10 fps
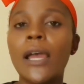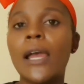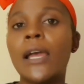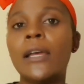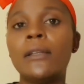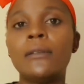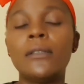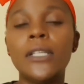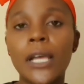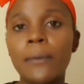And
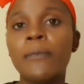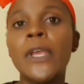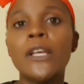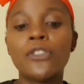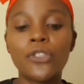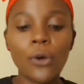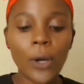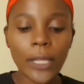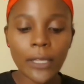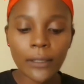yeah, so,
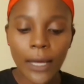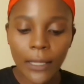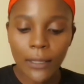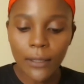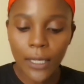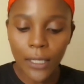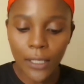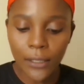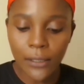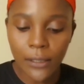and then the other thing
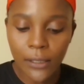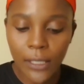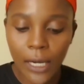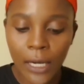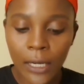is